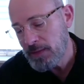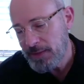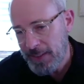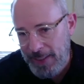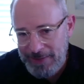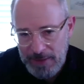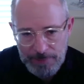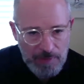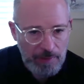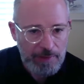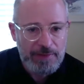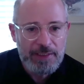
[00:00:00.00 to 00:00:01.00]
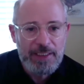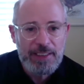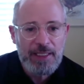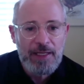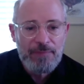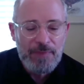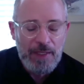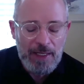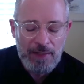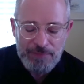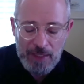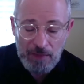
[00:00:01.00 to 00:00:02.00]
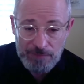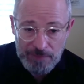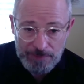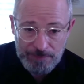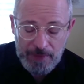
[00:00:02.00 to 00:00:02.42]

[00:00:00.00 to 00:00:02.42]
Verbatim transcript: T sorry T N F alpha.